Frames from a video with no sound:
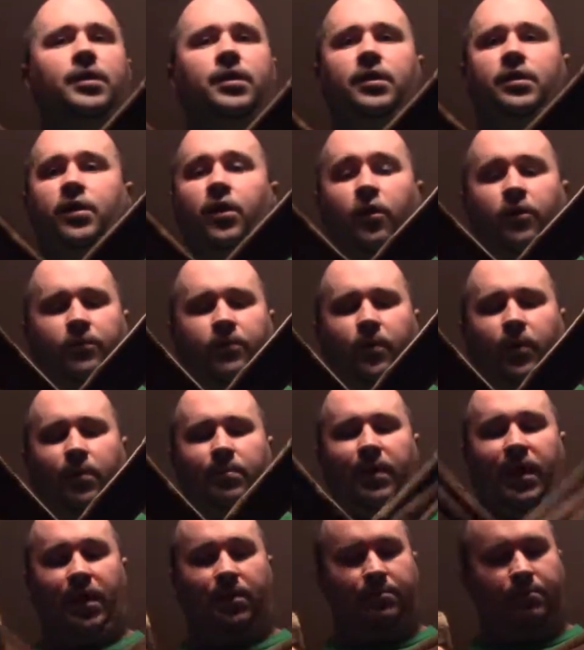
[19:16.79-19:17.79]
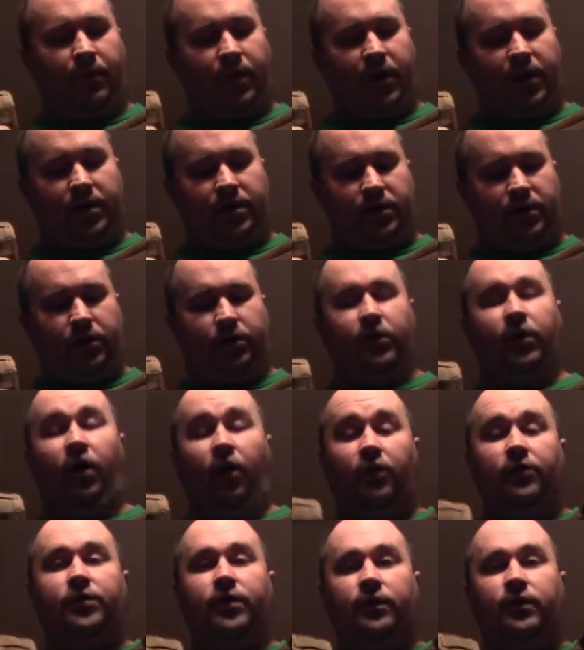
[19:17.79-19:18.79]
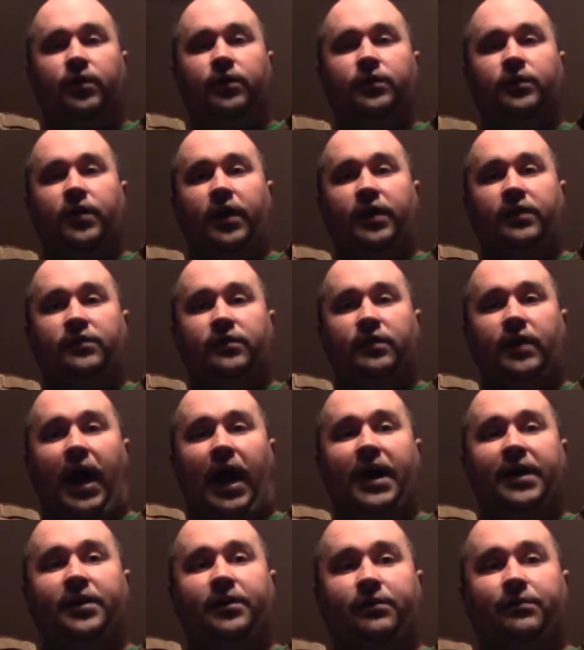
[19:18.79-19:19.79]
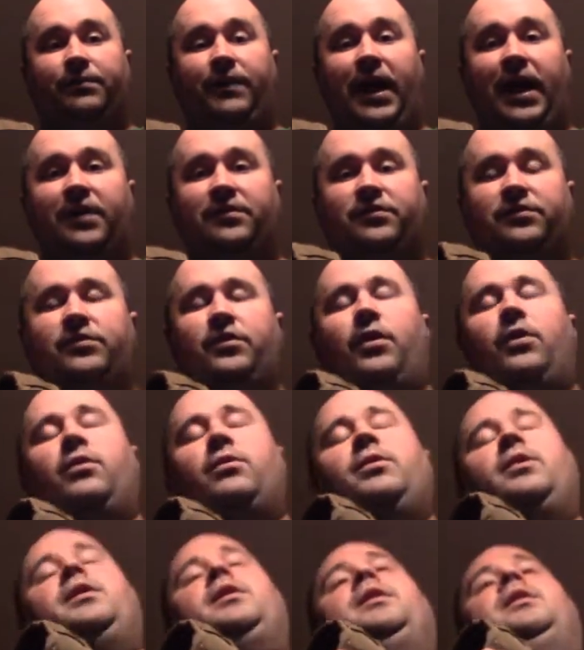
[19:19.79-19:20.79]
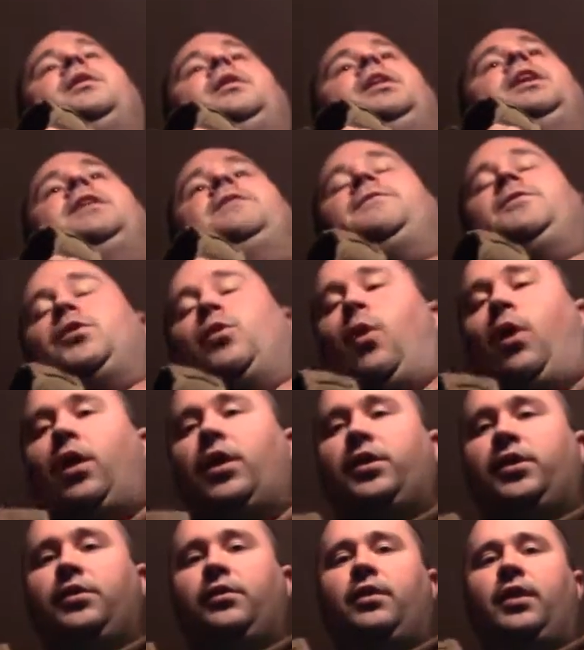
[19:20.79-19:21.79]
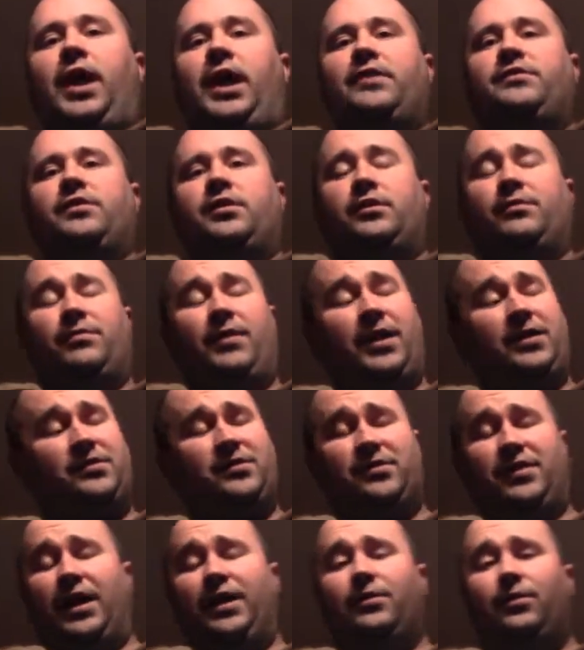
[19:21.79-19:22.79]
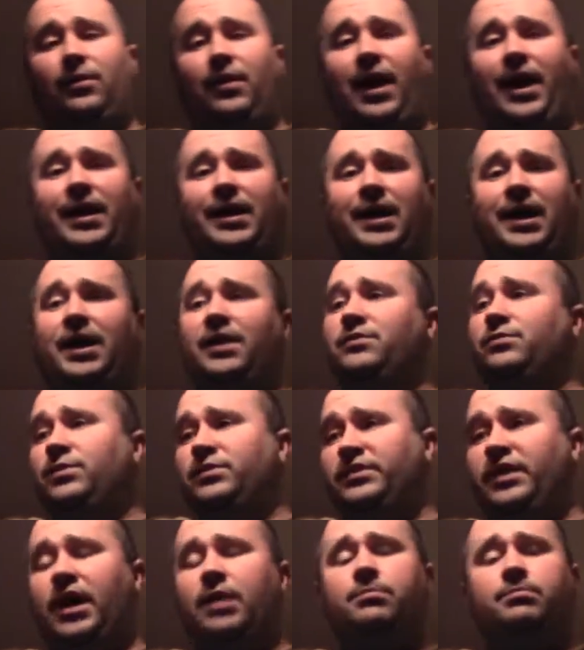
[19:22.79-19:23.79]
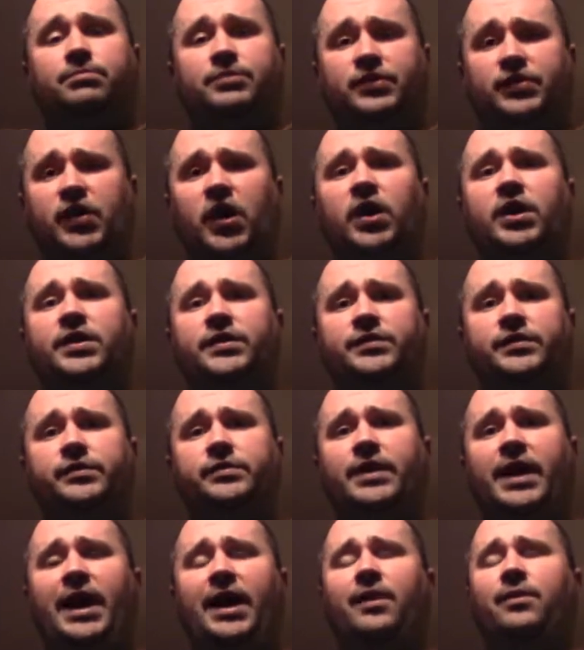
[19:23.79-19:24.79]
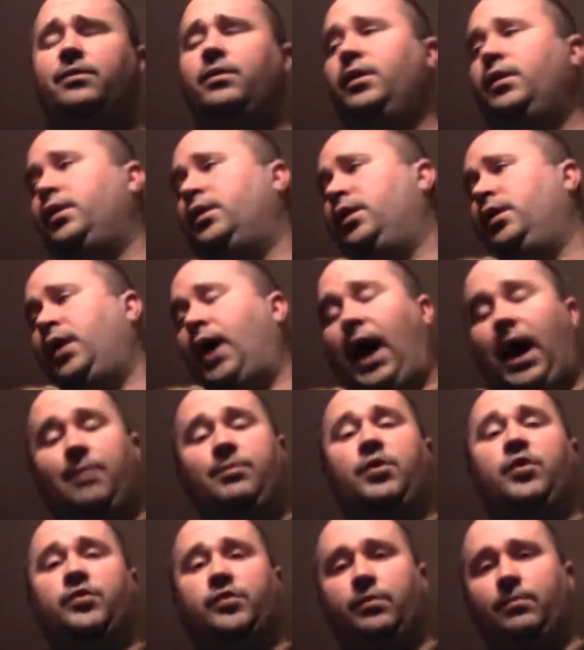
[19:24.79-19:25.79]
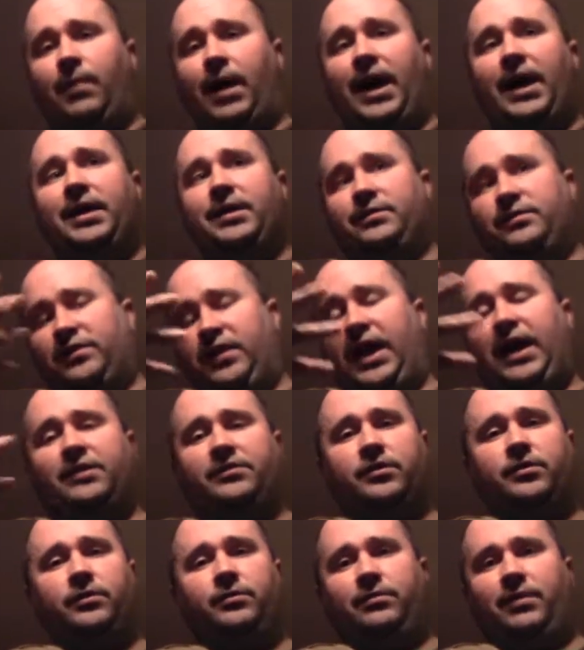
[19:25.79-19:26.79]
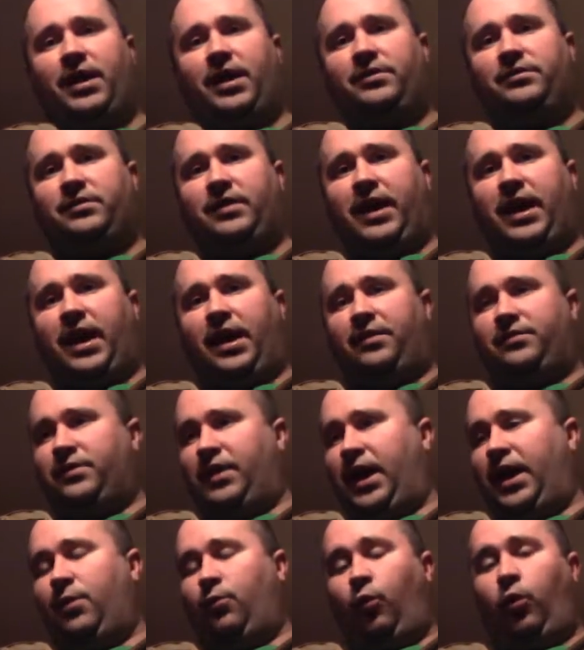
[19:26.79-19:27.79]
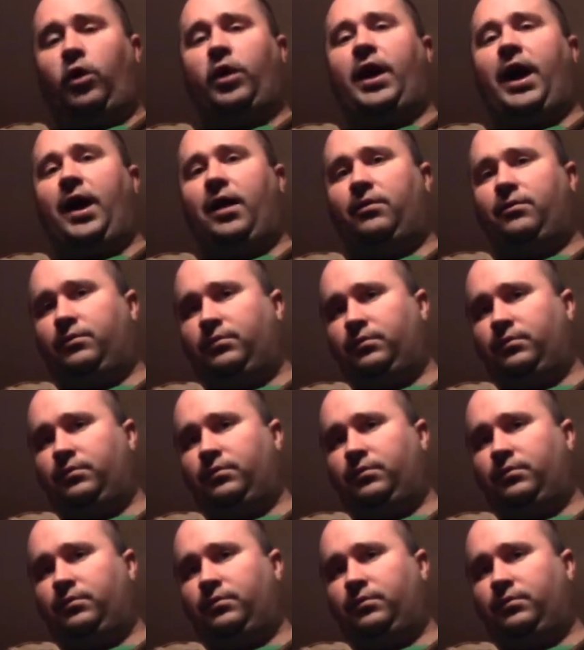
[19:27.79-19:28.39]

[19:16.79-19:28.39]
go for it, man. But you can also use this on your vest. So if you are utilizing your vest, because I know a lot of guys, which I'm starting to now, I'm using my tactical vest as a workout